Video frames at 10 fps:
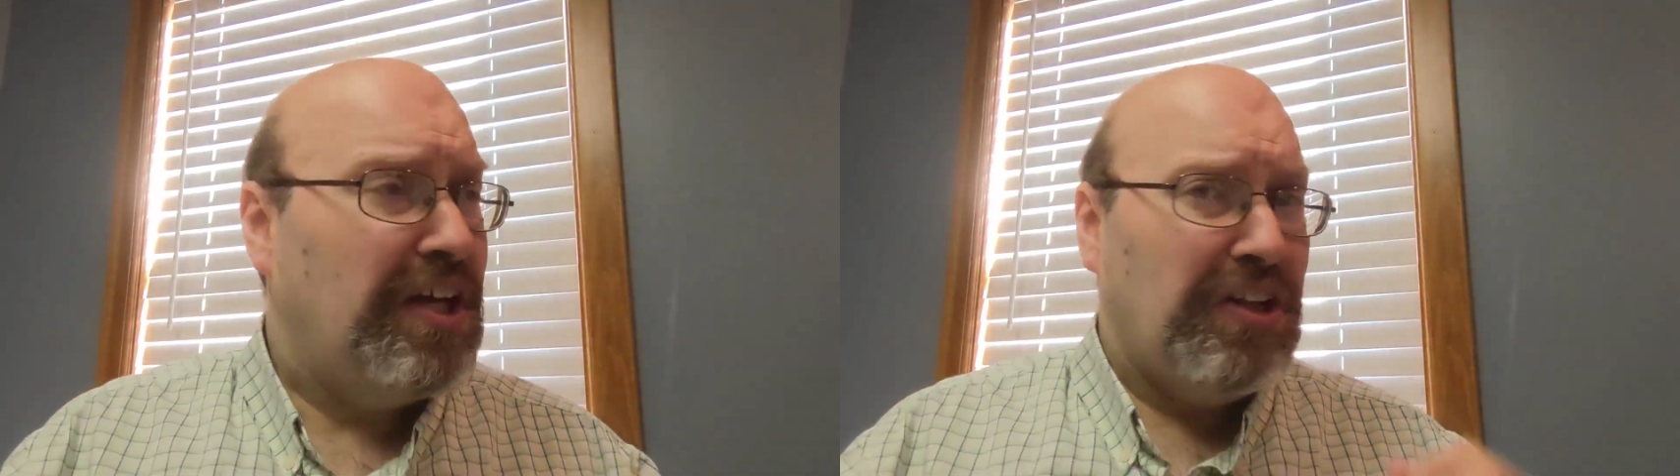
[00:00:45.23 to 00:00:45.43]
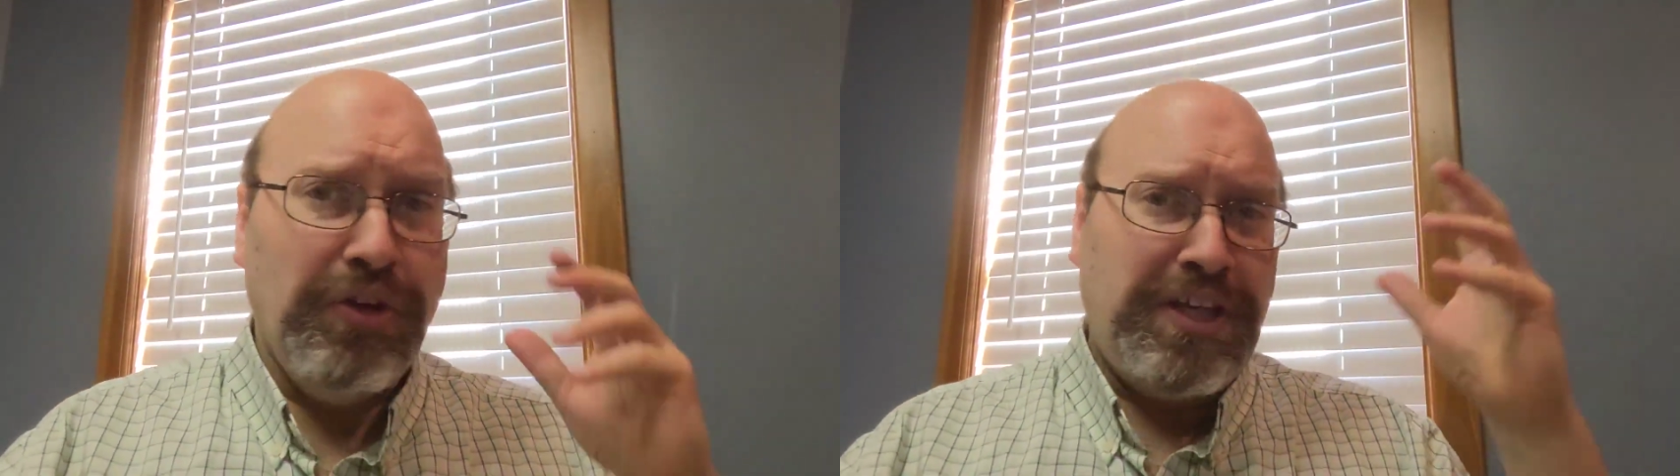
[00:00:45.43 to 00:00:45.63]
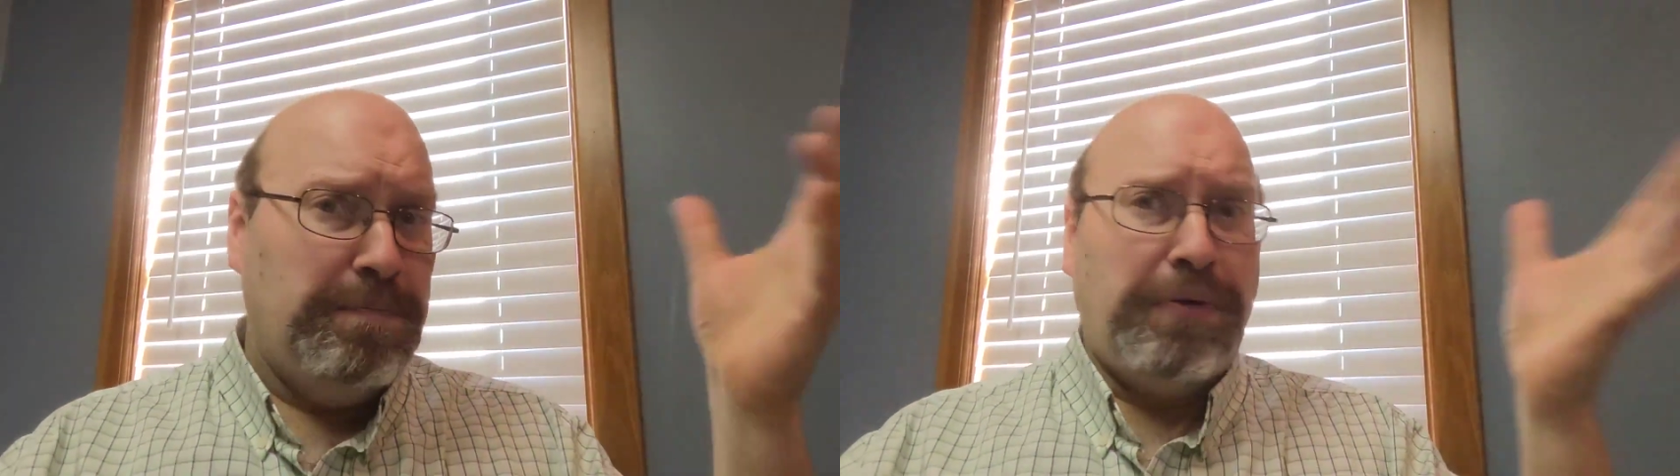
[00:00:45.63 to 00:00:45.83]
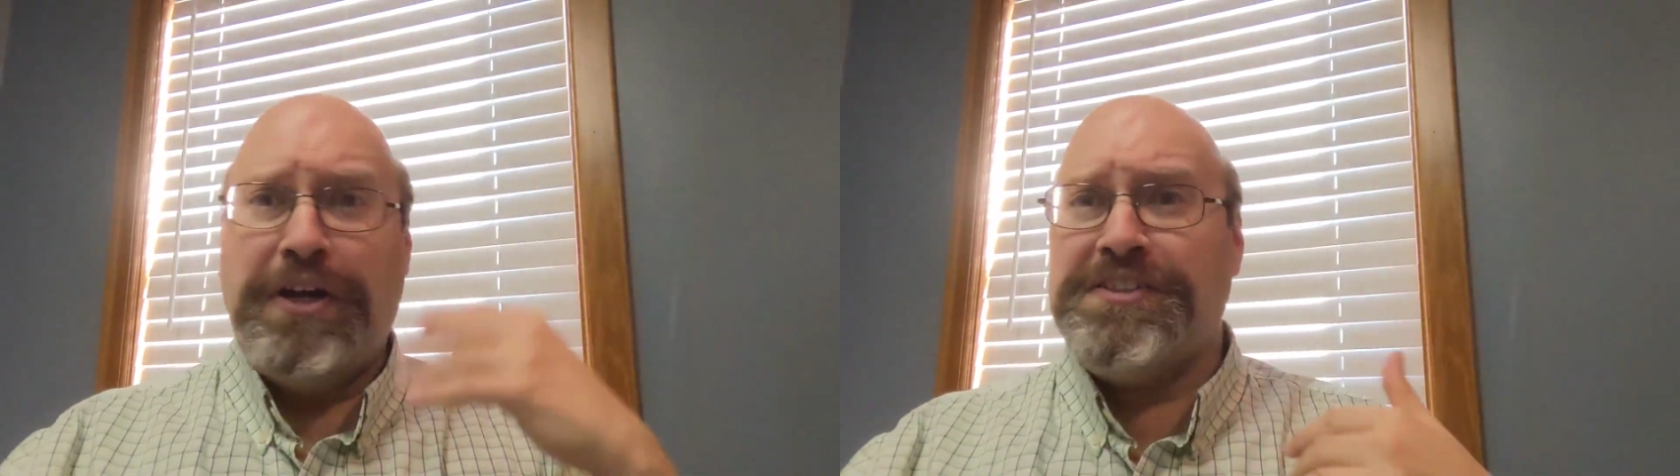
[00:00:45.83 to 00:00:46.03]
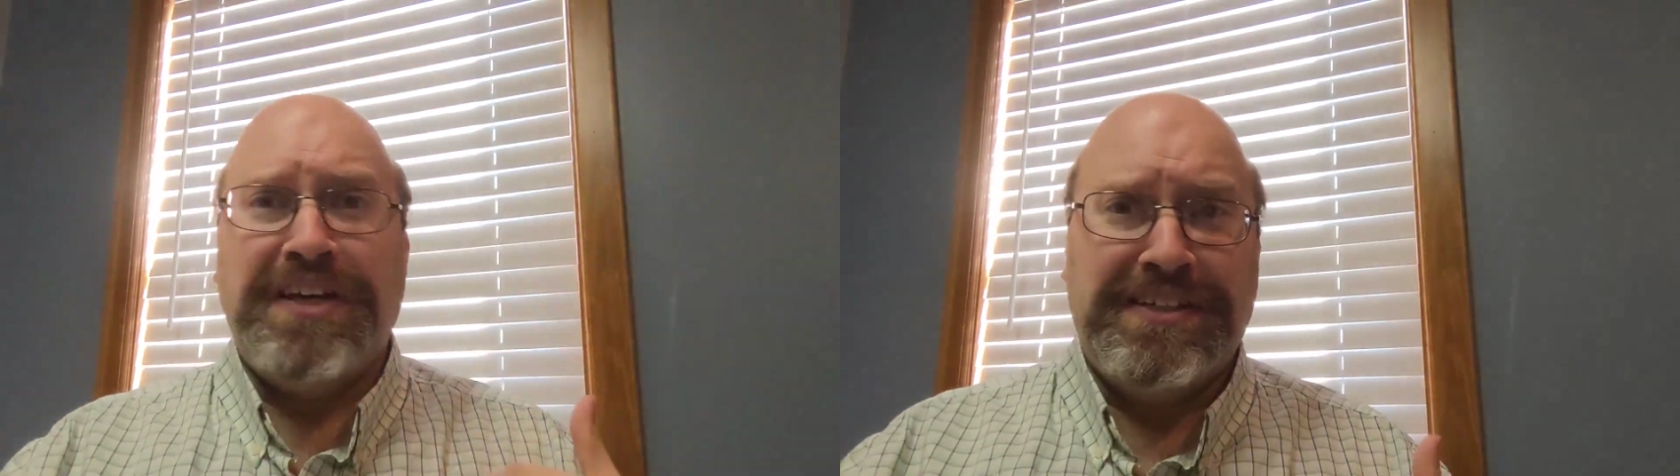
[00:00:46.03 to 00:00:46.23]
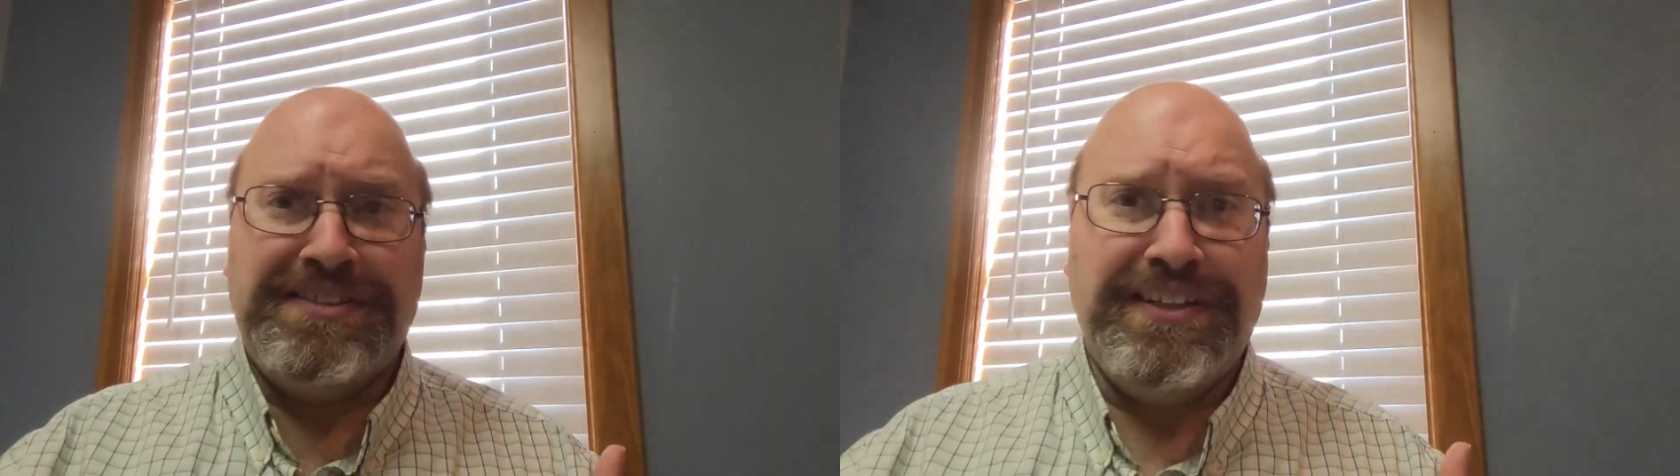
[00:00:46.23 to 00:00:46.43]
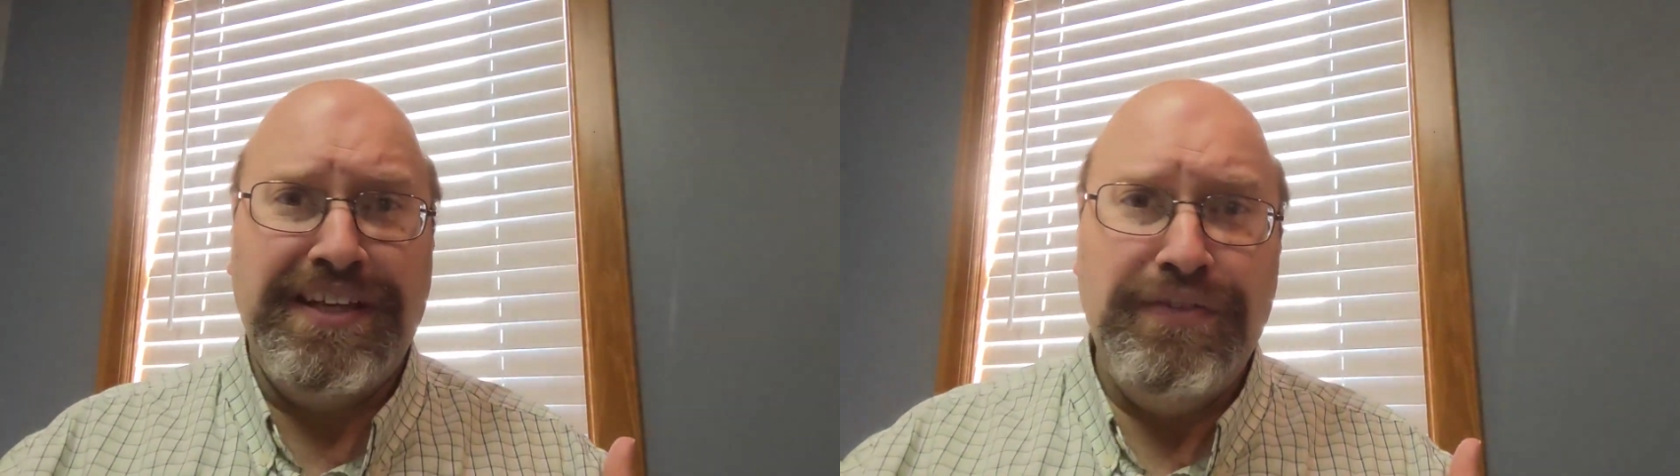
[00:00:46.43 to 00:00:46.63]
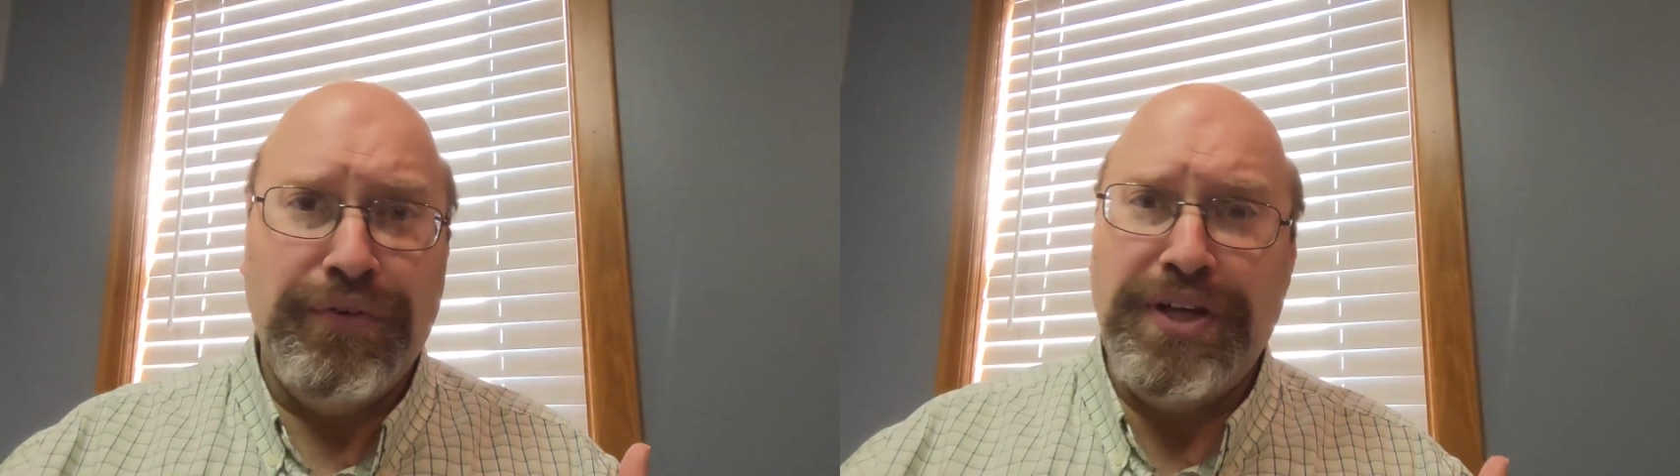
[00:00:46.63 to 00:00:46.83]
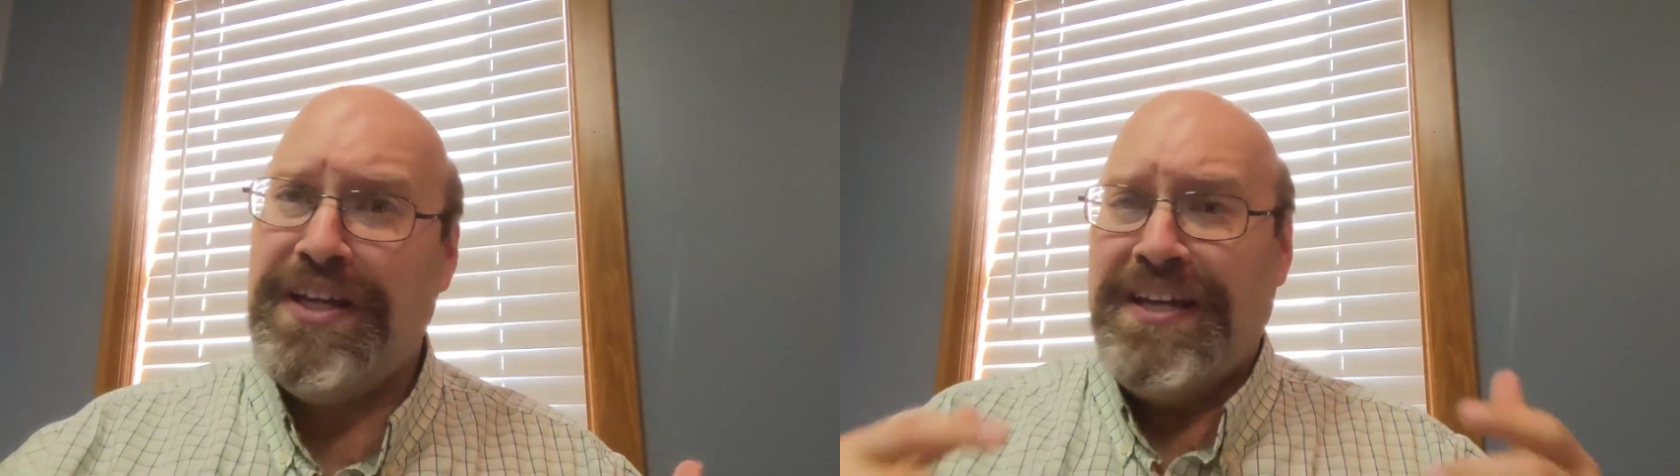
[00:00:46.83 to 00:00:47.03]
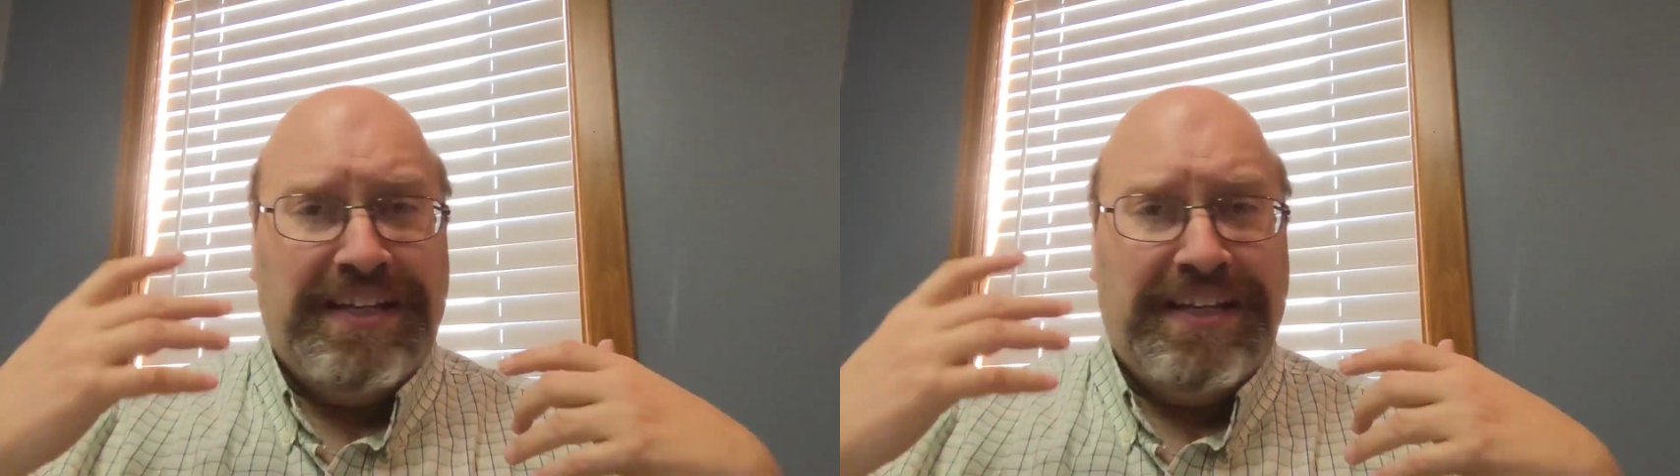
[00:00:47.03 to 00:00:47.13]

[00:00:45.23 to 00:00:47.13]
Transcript: Look, he brought us out of slavery.